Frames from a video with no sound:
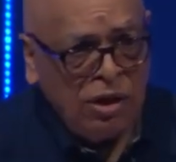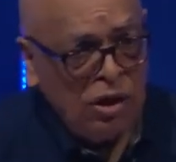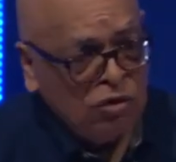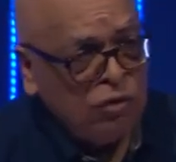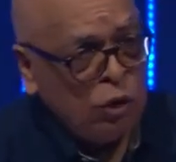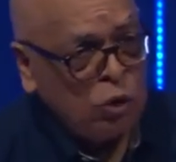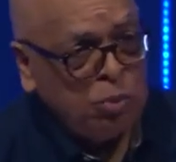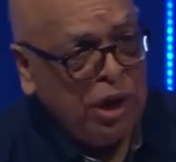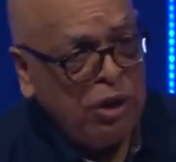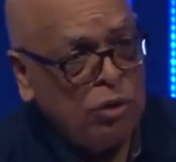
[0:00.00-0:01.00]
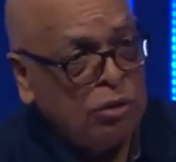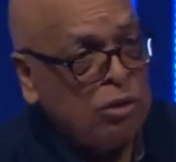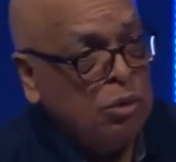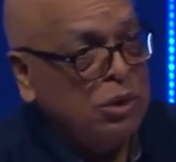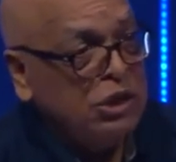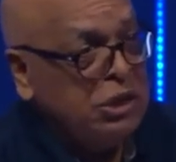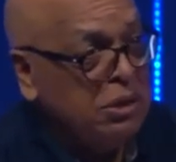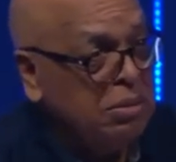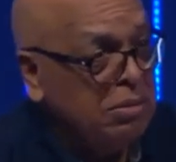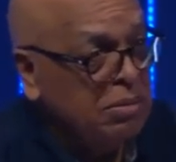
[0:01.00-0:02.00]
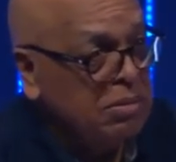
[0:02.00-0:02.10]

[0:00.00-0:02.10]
these folks paid your tuition.